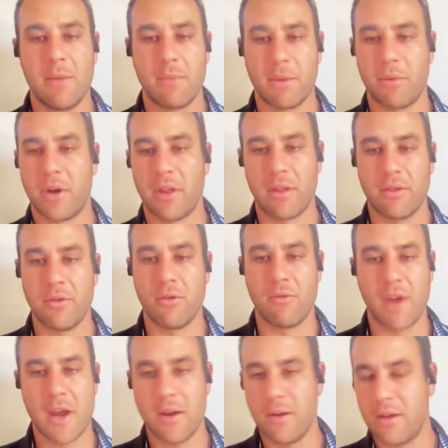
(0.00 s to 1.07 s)
But by the 3rd
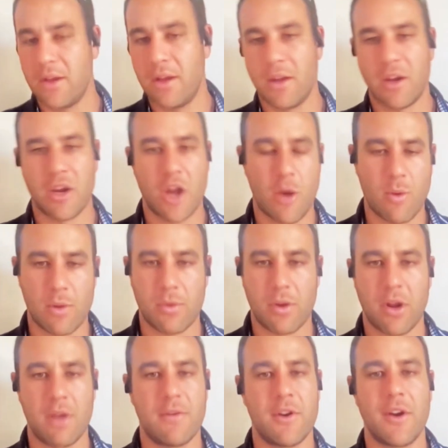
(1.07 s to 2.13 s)
round, no one
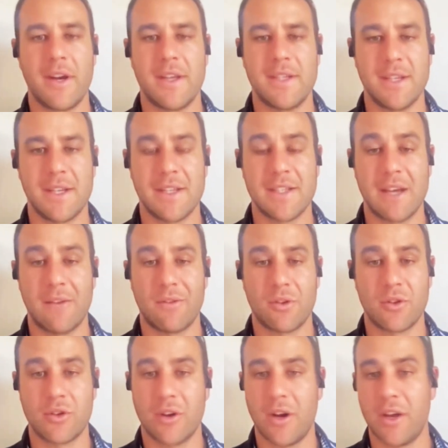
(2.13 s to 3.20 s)
went over 90 seconds after a
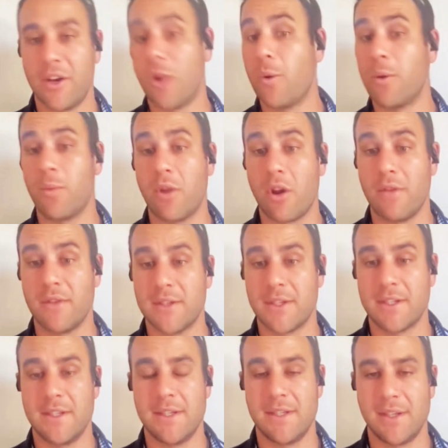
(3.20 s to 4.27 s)
try and no one went over
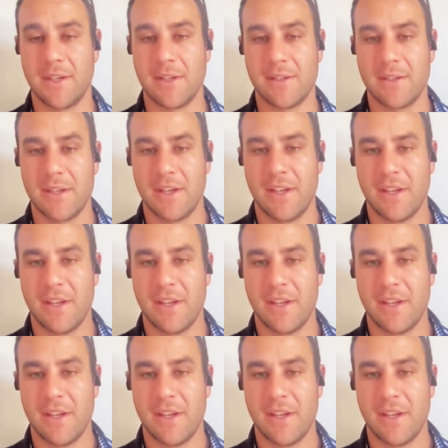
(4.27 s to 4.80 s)
60 seconds.